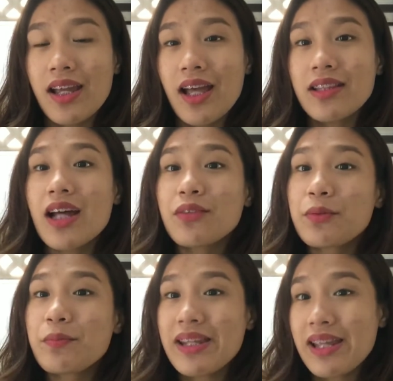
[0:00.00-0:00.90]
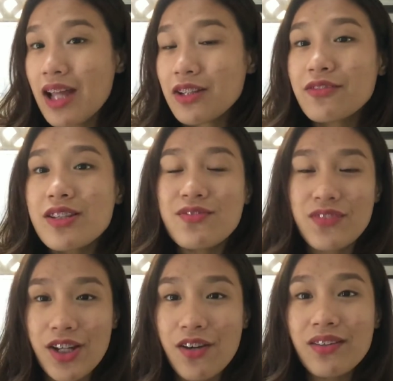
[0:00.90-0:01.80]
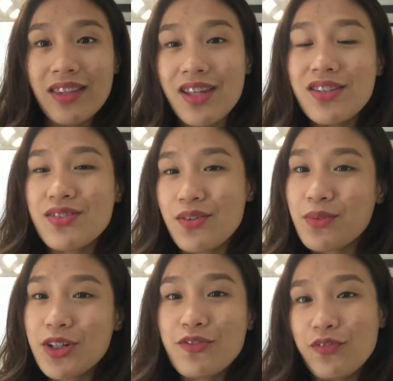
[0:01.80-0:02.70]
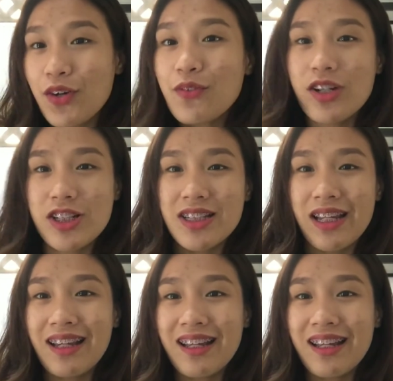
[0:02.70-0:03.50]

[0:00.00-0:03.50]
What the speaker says: And that will be the end of this video. Thank you so much for watching.